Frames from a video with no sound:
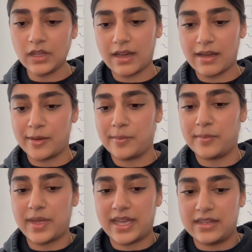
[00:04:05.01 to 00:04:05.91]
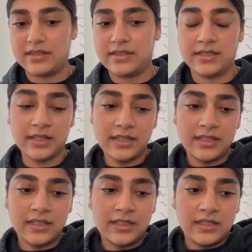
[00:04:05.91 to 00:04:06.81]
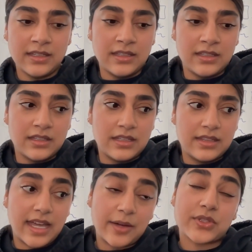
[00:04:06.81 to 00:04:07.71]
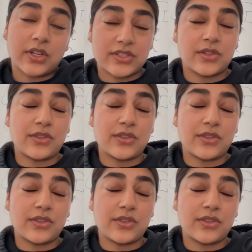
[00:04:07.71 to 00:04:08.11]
And that was also,